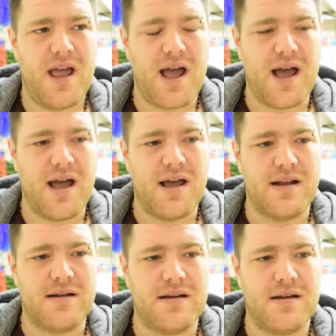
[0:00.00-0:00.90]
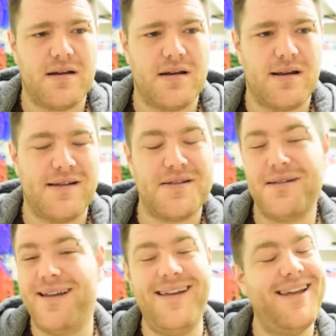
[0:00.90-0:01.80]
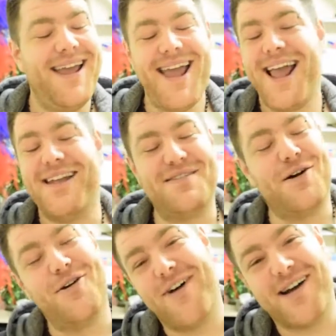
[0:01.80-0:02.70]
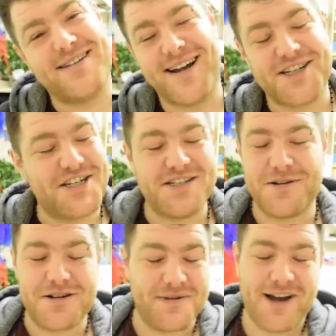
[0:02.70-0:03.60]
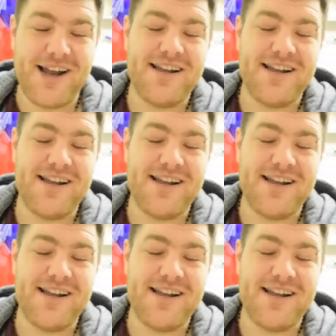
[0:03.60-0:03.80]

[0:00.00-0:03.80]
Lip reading: And it's sort of hard to actually talk about.